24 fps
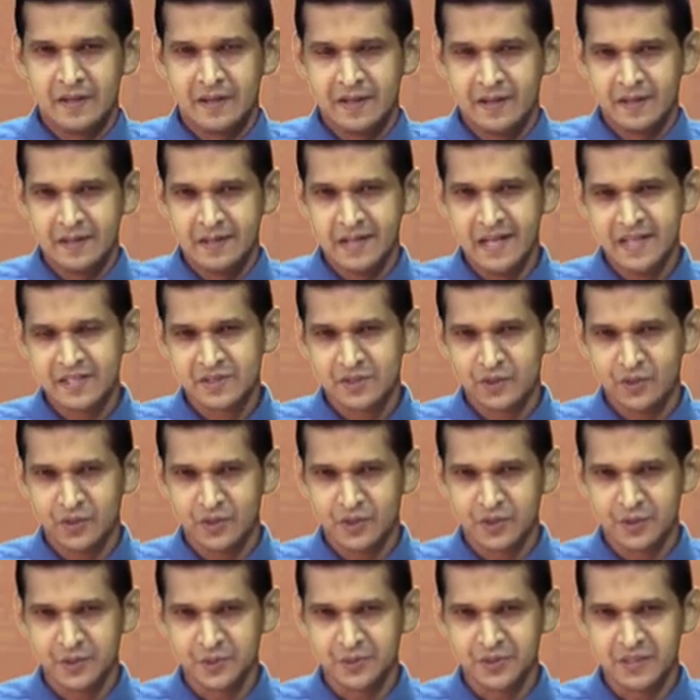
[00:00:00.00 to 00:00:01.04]
Let's
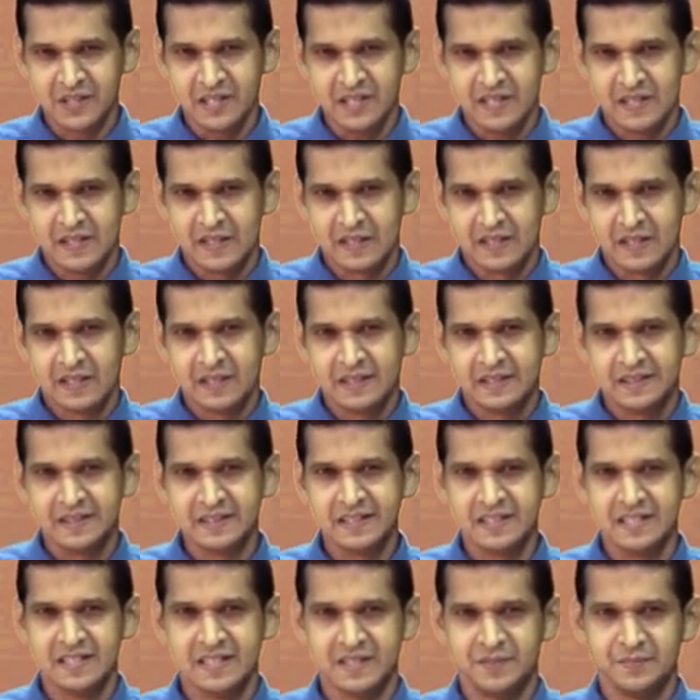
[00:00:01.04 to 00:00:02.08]
go to the
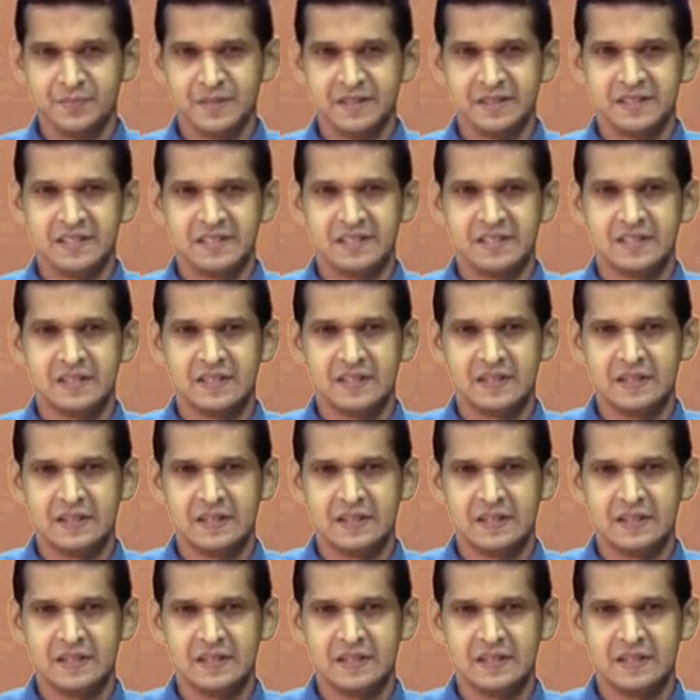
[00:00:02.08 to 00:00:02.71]
third method.